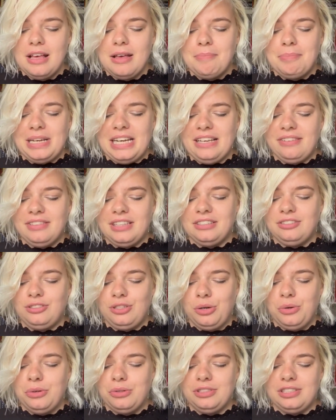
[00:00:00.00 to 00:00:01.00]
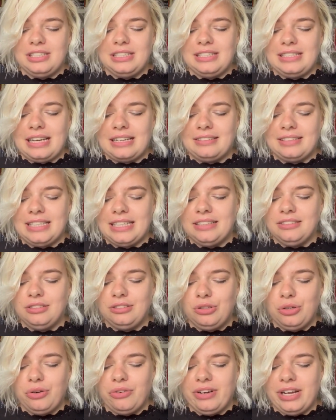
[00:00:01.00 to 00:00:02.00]
Beneath this taut, dazzling
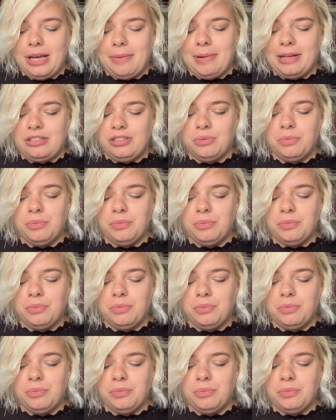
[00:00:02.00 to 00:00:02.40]
story about